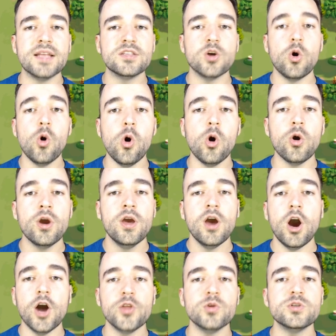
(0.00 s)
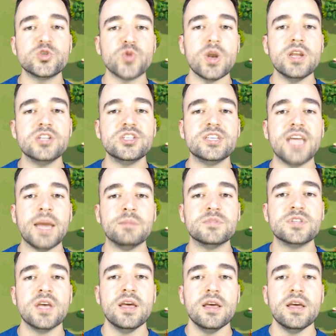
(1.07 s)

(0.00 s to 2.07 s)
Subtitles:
or other strategy games,